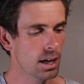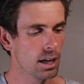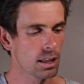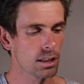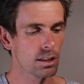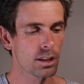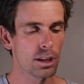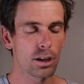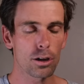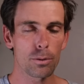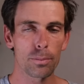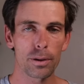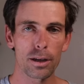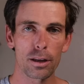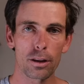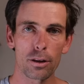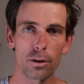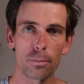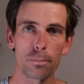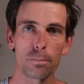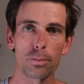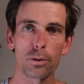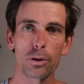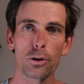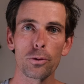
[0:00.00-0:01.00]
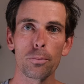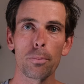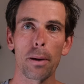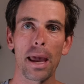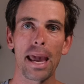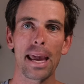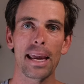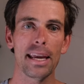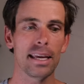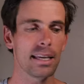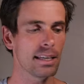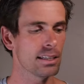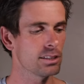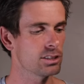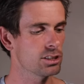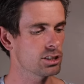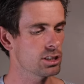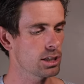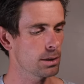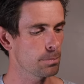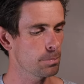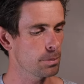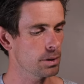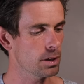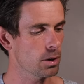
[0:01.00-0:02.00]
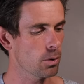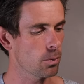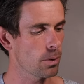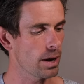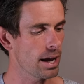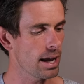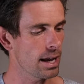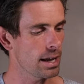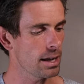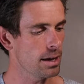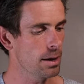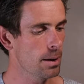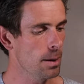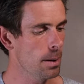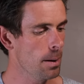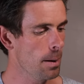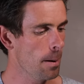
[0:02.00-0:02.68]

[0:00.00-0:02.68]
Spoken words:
A little bit of the blue paint is chipping away,